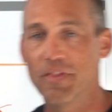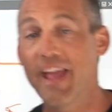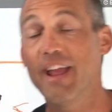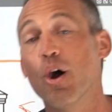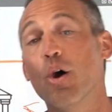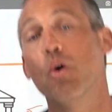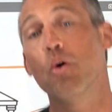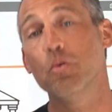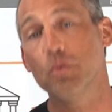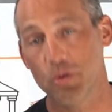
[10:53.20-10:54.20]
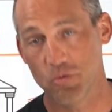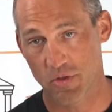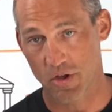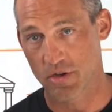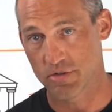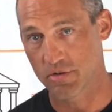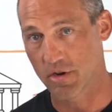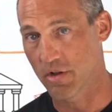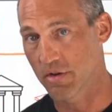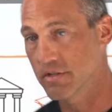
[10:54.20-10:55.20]
They owe you the
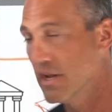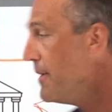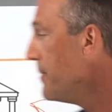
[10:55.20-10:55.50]
$100.